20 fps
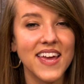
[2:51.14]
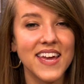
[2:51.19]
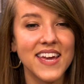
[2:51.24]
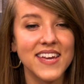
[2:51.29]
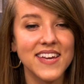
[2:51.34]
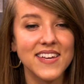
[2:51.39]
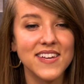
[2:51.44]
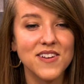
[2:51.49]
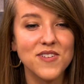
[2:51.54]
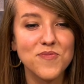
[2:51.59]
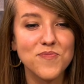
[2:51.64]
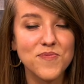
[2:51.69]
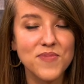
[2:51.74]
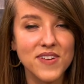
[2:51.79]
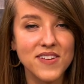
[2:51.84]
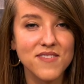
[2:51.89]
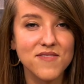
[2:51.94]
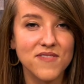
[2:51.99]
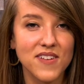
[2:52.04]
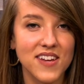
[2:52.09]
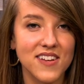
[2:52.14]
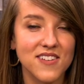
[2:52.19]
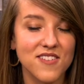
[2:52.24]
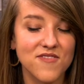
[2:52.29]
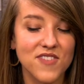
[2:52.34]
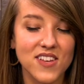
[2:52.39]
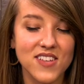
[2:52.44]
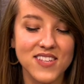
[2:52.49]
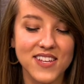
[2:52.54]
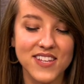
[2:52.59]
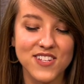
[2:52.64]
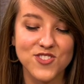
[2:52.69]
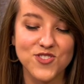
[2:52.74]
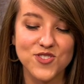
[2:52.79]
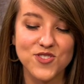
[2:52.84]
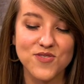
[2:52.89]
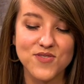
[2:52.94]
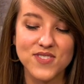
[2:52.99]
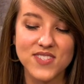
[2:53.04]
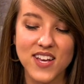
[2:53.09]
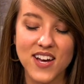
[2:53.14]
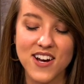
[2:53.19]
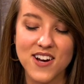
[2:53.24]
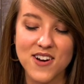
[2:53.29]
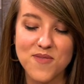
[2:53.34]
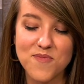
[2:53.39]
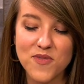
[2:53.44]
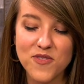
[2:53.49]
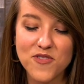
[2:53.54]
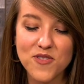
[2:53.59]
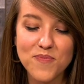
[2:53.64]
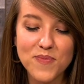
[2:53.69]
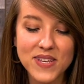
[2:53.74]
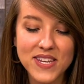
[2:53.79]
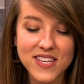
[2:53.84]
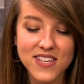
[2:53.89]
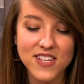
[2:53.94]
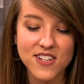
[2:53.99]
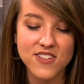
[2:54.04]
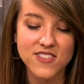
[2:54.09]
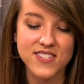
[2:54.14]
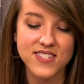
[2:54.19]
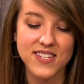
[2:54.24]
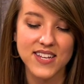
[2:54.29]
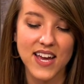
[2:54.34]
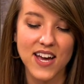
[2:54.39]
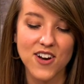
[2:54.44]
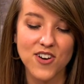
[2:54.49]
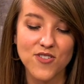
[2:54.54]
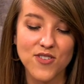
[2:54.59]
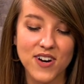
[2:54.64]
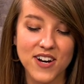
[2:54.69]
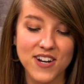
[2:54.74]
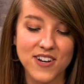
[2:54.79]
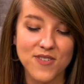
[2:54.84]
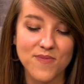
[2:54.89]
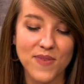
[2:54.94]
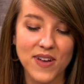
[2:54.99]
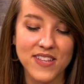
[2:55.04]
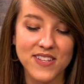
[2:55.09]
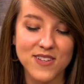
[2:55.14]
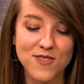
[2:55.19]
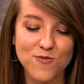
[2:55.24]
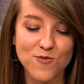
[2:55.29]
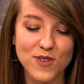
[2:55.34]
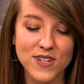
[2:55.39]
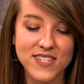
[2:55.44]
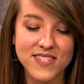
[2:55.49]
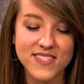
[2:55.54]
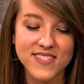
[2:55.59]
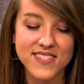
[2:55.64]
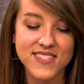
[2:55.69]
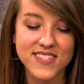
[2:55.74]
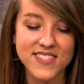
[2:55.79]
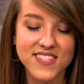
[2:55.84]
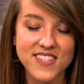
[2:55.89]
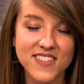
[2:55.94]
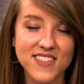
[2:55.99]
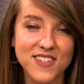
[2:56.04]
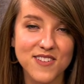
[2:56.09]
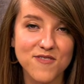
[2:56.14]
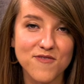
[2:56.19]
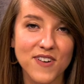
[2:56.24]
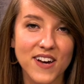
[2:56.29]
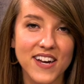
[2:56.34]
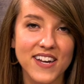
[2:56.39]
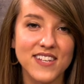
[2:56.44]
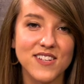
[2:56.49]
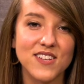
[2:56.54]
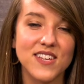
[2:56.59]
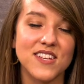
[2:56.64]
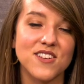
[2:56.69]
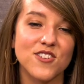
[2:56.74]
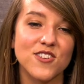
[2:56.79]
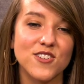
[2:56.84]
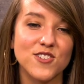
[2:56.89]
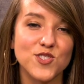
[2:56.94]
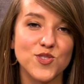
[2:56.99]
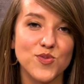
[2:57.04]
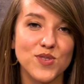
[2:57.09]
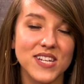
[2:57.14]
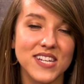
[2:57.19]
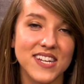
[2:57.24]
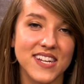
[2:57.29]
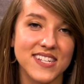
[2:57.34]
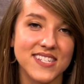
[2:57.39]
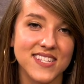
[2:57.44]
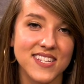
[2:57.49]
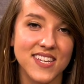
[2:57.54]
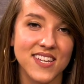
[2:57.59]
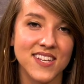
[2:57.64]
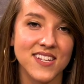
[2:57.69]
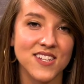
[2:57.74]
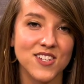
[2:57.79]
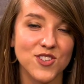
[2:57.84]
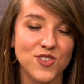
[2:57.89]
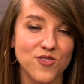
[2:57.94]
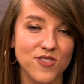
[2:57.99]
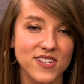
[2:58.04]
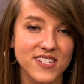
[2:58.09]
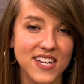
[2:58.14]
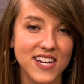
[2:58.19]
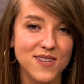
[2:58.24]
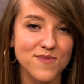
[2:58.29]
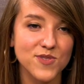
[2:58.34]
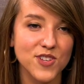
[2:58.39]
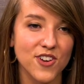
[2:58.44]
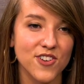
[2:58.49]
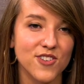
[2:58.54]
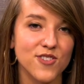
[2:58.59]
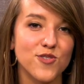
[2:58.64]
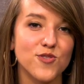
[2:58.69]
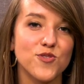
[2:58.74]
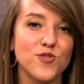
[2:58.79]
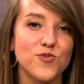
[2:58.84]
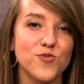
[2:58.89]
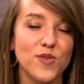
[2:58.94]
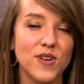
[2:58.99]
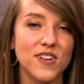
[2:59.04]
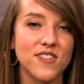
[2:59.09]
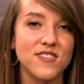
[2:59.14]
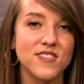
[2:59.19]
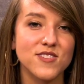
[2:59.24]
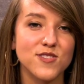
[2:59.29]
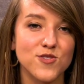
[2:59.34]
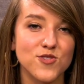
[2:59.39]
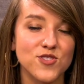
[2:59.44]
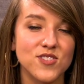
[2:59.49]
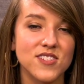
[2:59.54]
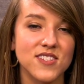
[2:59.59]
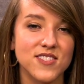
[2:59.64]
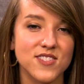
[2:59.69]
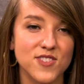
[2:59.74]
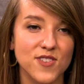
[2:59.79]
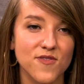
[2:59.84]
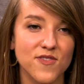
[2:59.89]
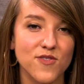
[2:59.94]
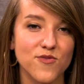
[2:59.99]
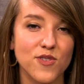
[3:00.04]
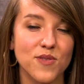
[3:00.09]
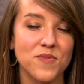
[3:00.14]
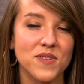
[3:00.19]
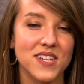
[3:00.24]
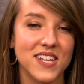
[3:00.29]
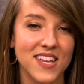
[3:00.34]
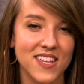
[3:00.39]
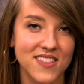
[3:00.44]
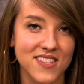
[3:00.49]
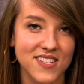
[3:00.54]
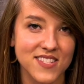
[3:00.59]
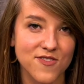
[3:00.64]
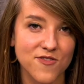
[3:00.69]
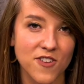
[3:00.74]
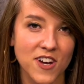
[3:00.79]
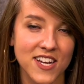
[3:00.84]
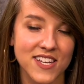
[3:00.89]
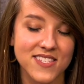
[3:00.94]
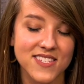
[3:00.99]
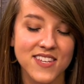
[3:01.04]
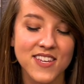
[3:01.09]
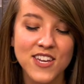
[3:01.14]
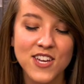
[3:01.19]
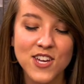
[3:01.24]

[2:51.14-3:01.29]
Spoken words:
a big fan of Helen Andrews for many years now, and it was solidified in her 2019 New York Times article, "Where the Socially Conservative Women in This Fight,"